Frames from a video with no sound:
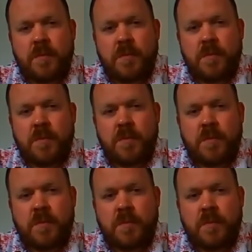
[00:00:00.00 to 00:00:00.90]

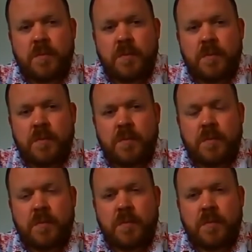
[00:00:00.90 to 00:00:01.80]

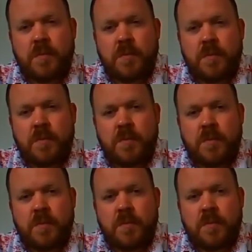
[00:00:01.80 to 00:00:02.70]

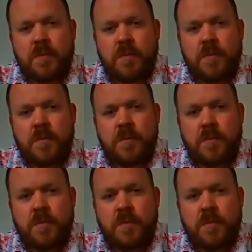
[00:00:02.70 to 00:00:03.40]
(not speaking)